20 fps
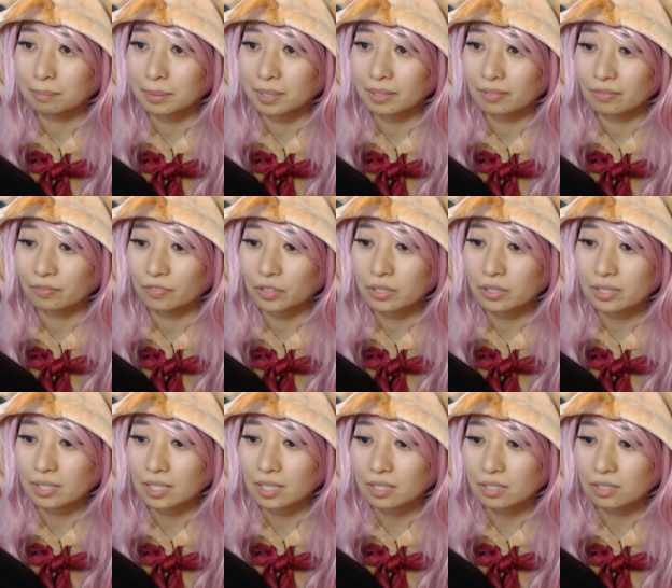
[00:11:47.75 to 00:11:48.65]
But
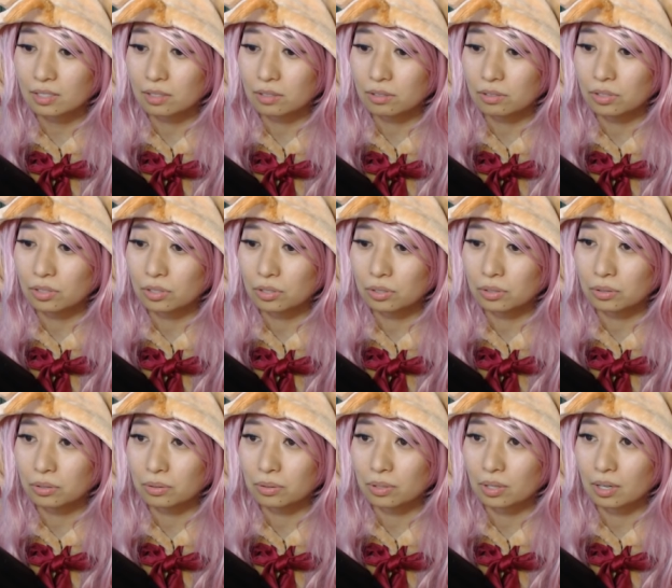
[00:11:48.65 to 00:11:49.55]
first, let's go
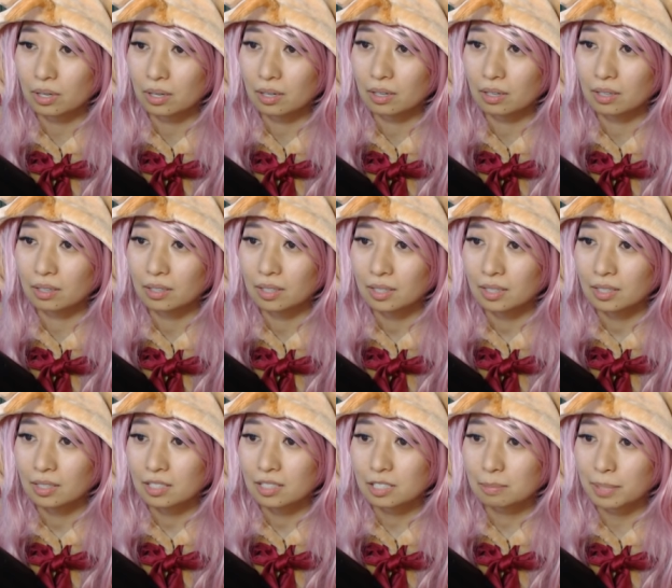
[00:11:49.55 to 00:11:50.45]
to her
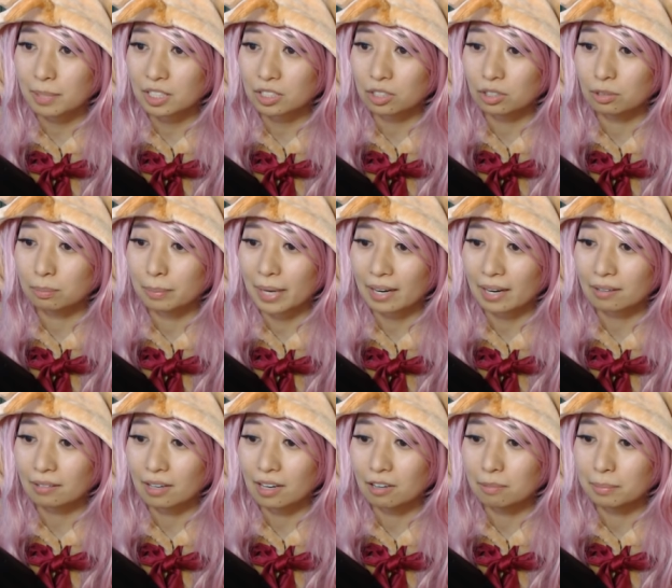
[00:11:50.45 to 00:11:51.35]
special
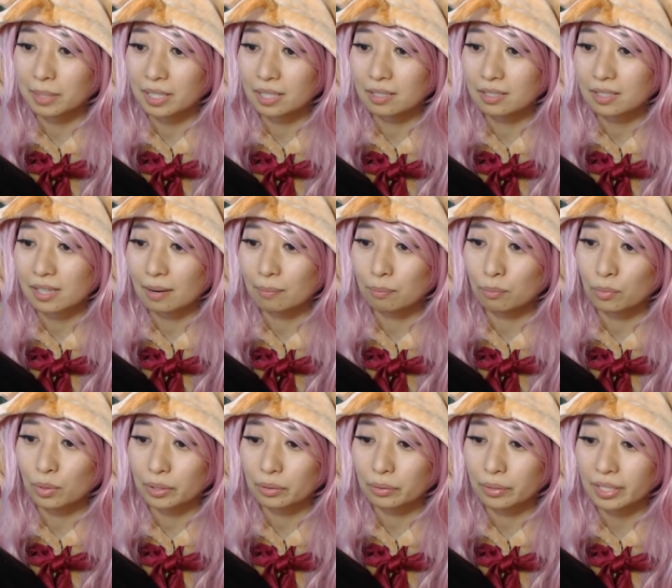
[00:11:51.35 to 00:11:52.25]
background because I'm
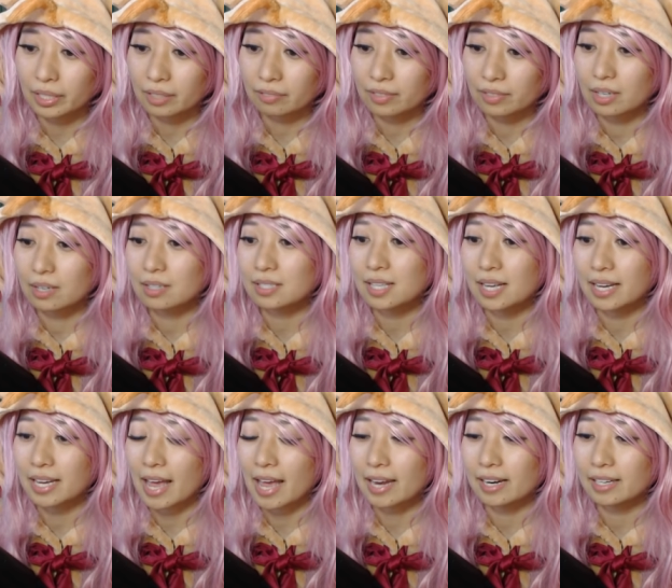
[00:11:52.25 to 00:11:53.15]
wondering if there's
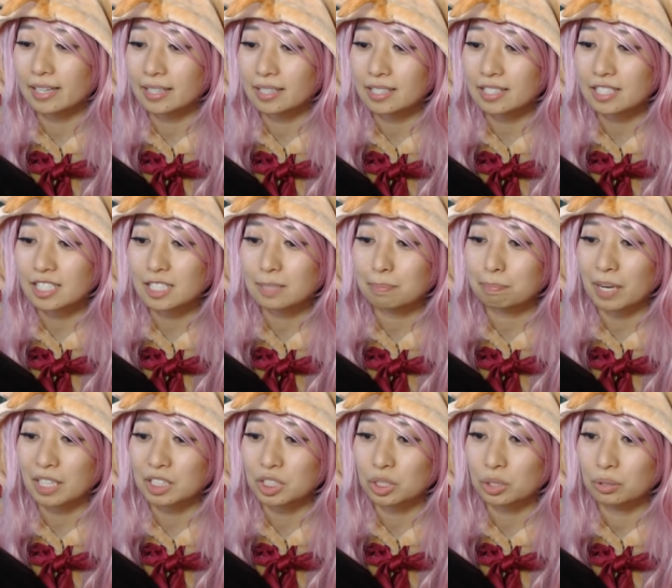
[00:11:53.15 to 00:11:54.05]
like any
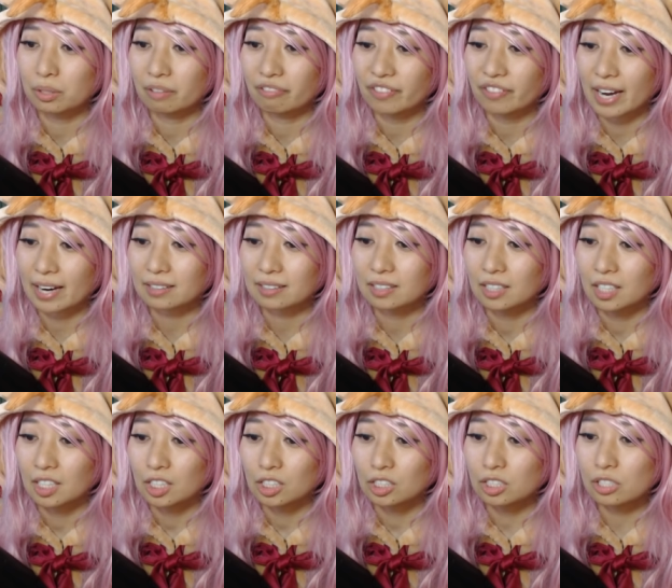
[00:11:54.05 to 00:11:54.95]
special effect.
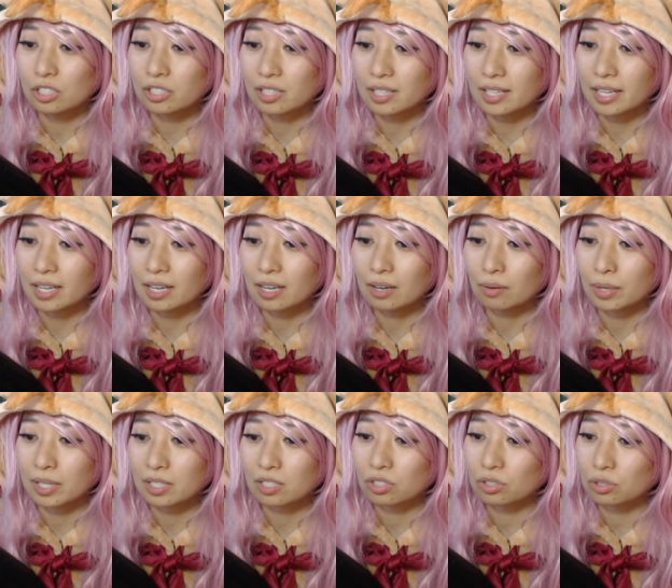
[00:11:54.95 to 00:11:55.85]
Usually
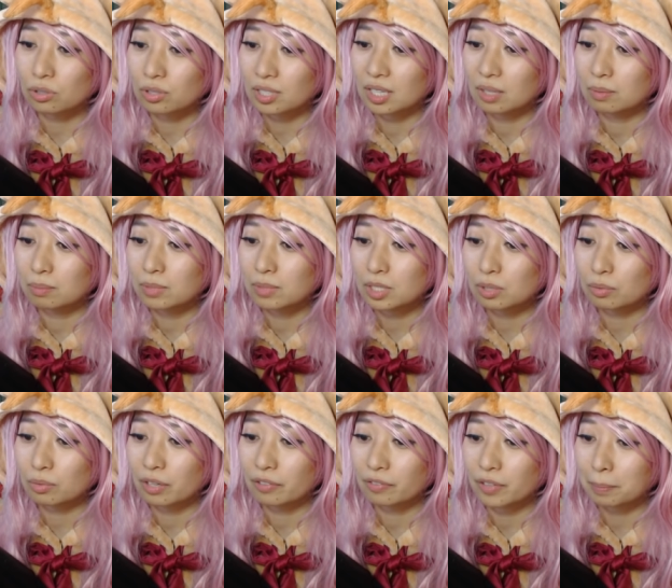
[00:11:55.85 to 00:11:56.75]
when a suit comes
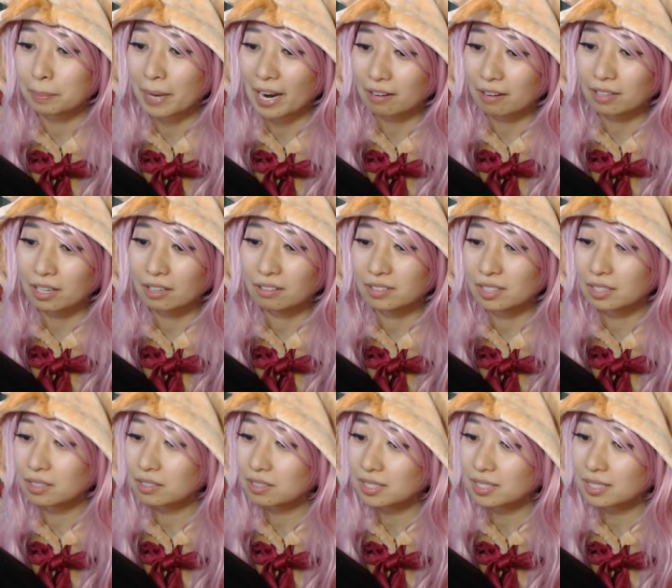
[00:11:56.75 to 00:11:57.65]
with a background,
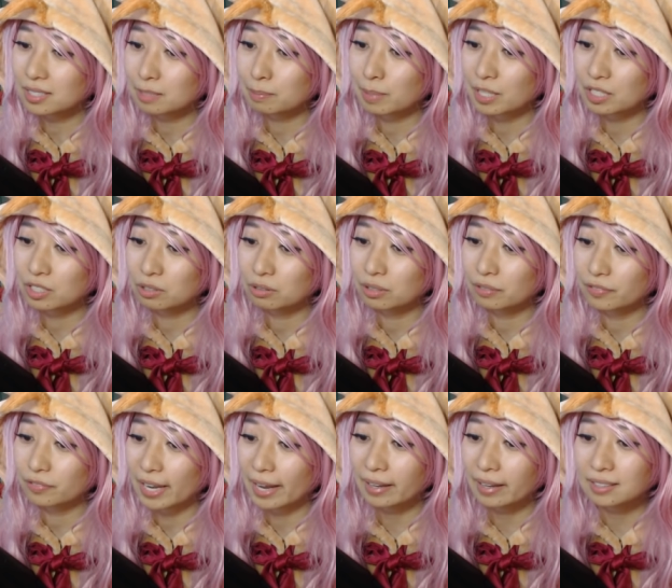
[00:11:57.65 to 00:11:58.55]
there's a special
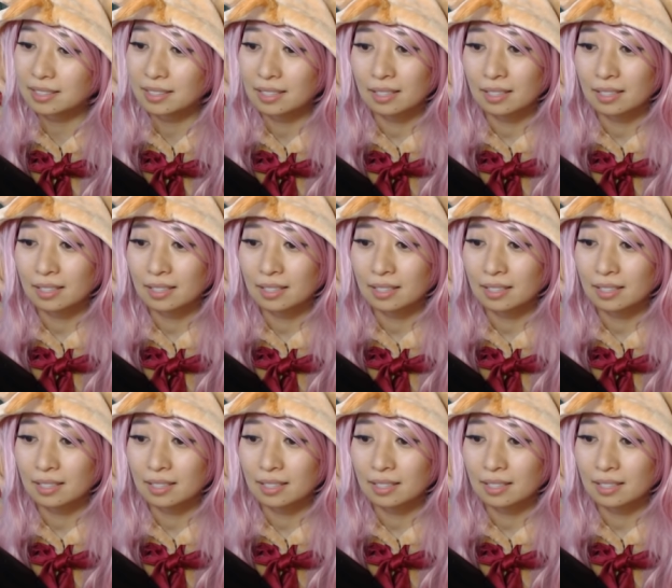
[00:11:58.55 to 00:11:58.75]
effect.